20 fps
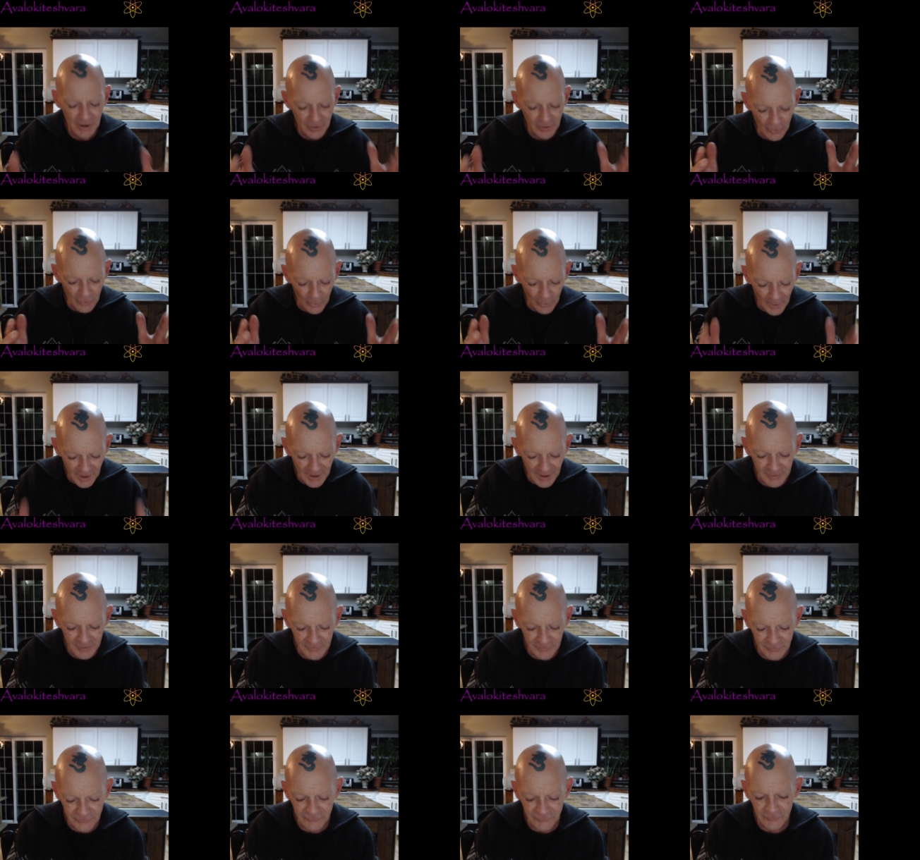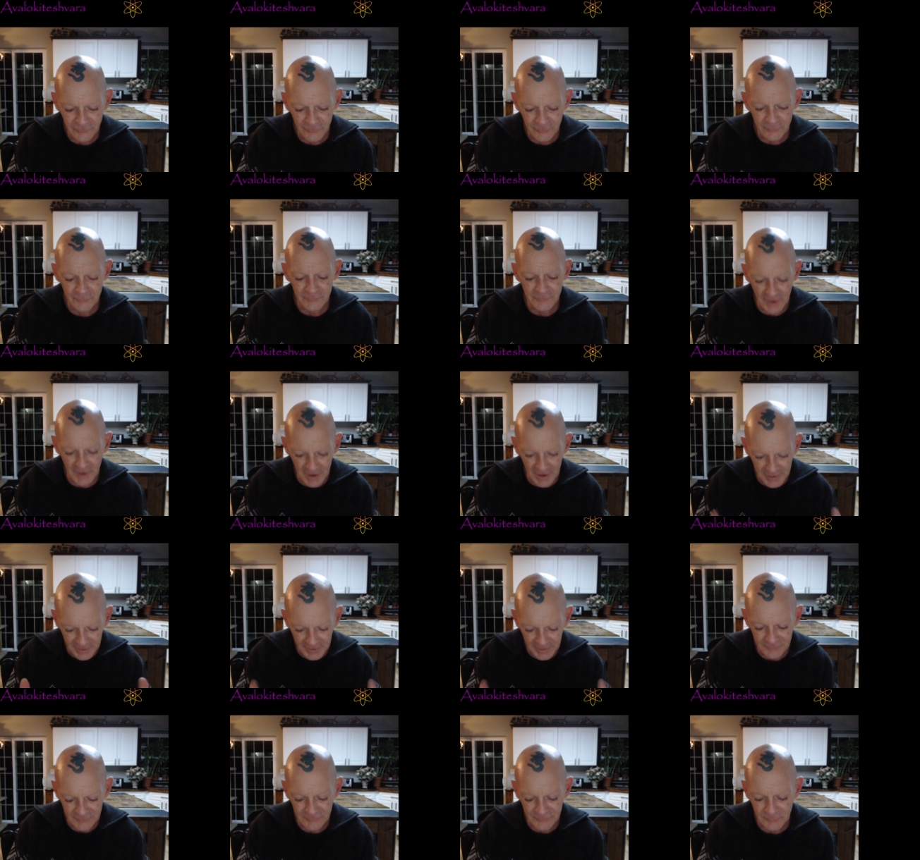Go ahead and choose that and
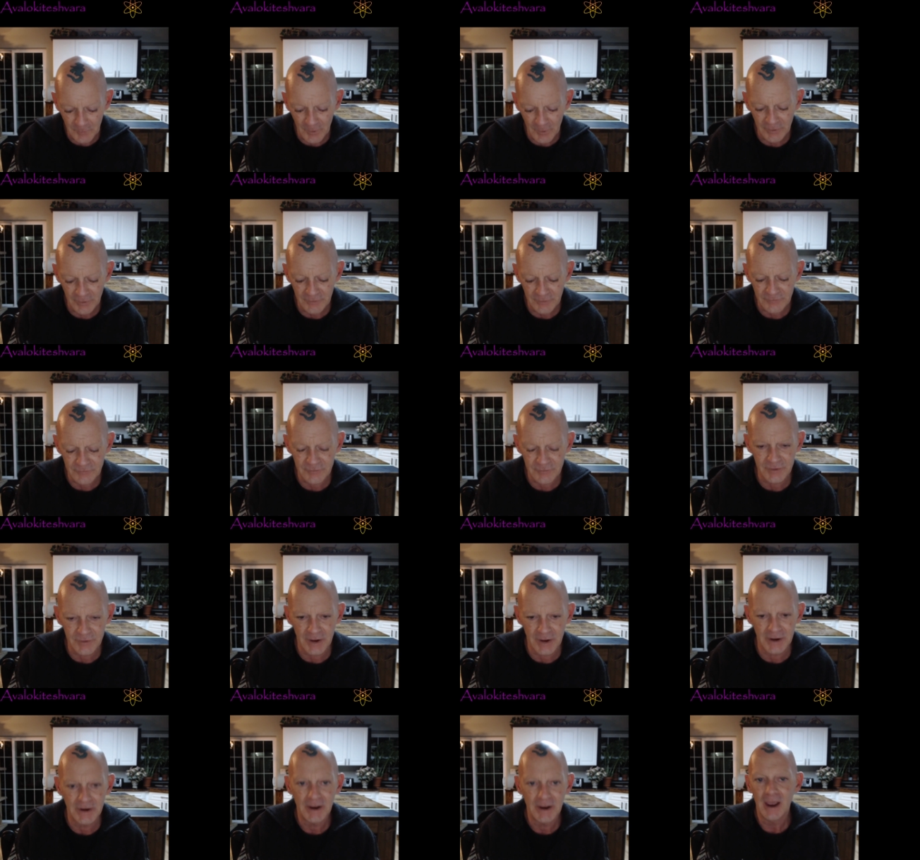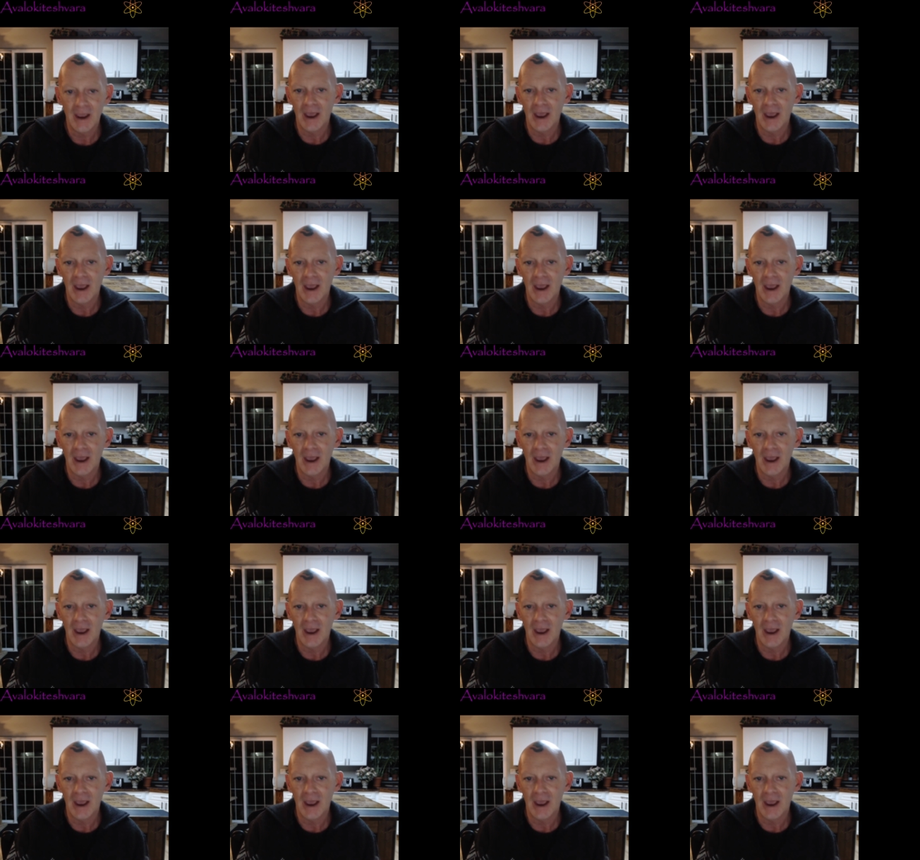experience it that